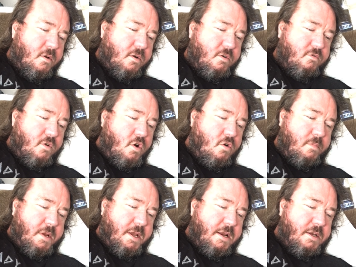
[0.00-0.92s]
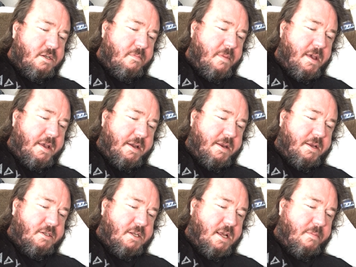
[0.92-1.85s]
who Rome needed to make an
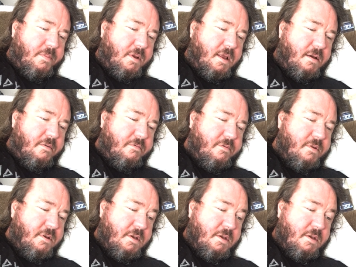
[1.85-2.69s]
example of.